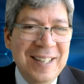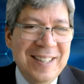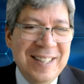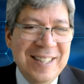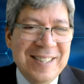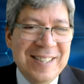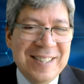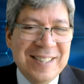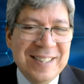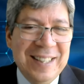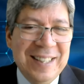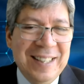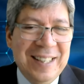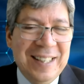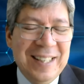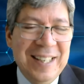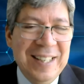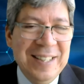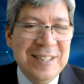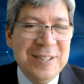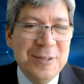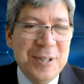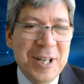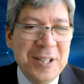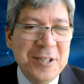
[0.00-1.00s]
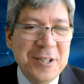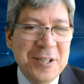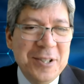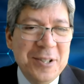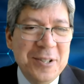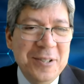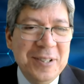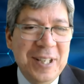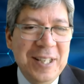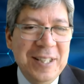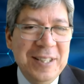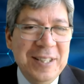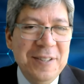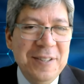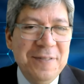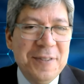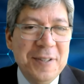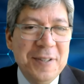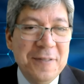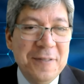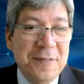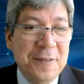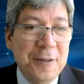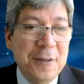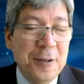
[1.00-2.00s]
this interaction in
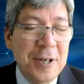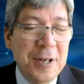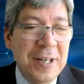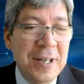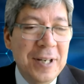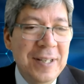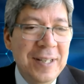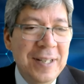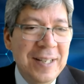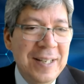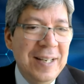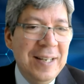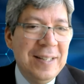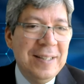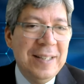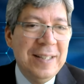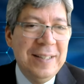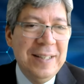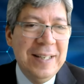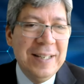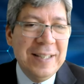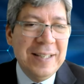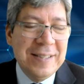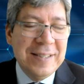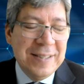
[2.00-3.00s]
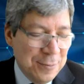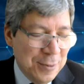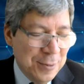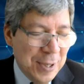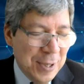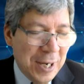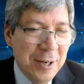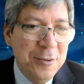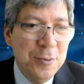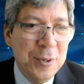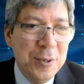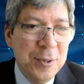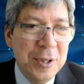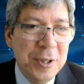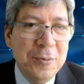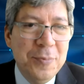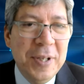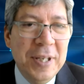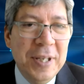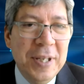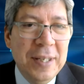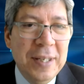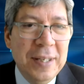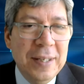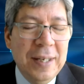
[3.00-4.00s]
different fora. The next round will
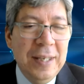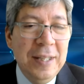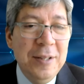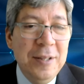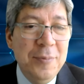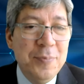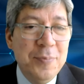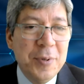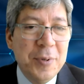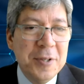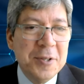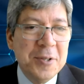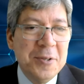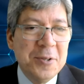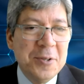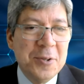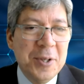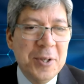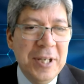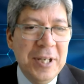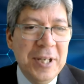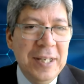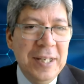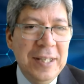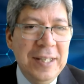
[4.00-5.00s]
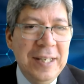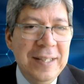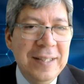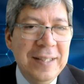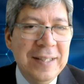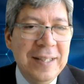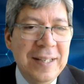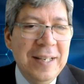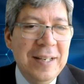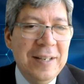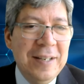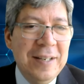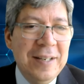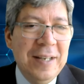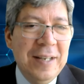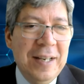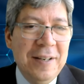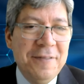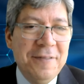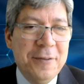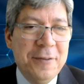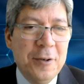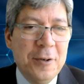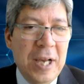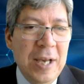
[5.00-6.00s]
be in-person training
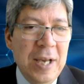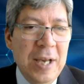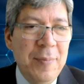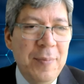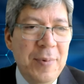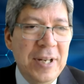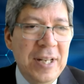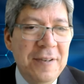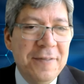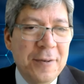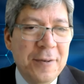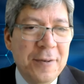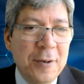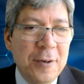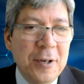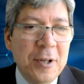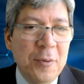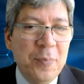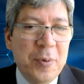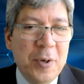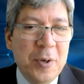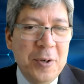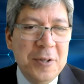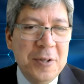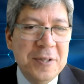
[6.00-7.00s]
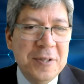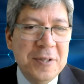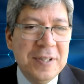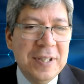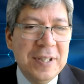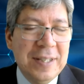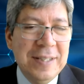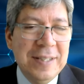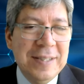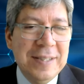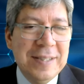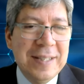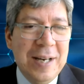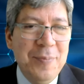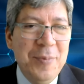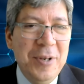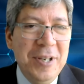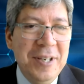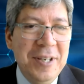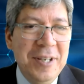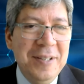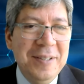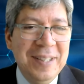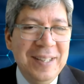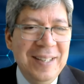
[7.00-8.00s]
for M&E focal points that is
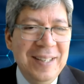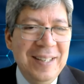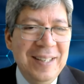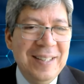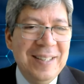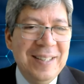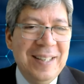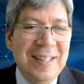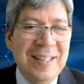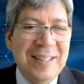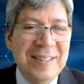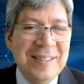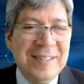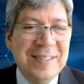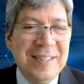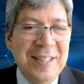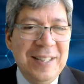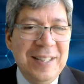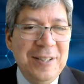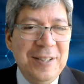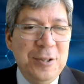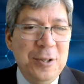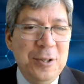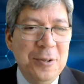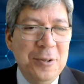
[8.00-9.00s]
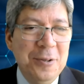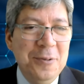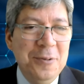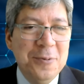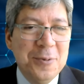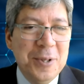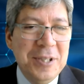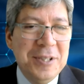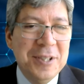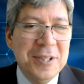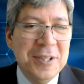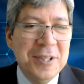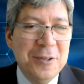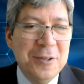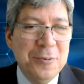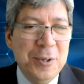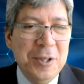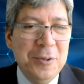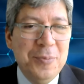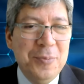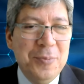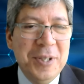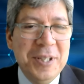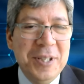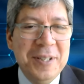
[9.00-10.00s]
coming. Stay tuned. Richard will
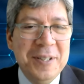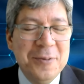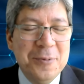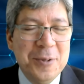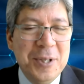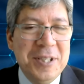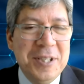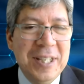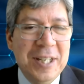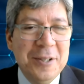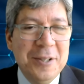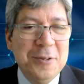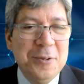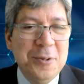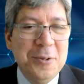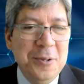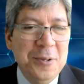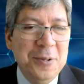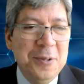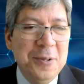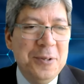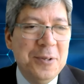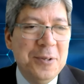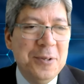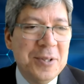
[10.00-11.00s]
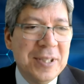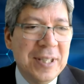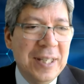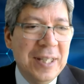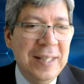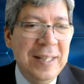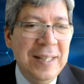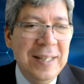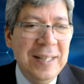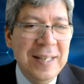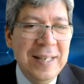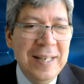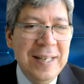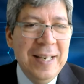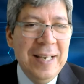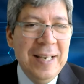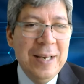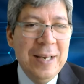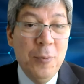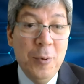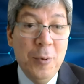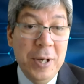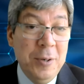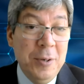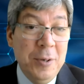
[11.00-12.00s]
be reaching out to you to say
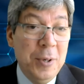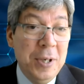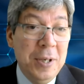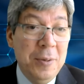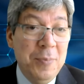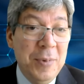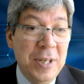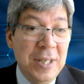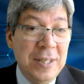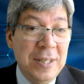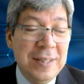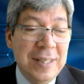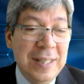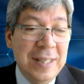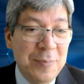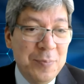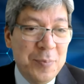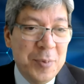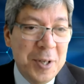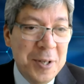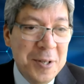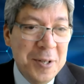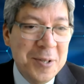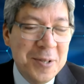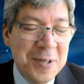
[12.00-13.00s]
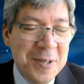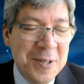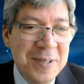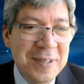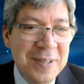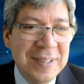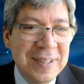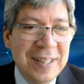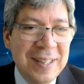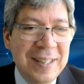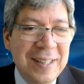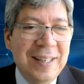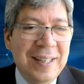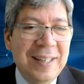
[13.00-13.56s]
when we meet in person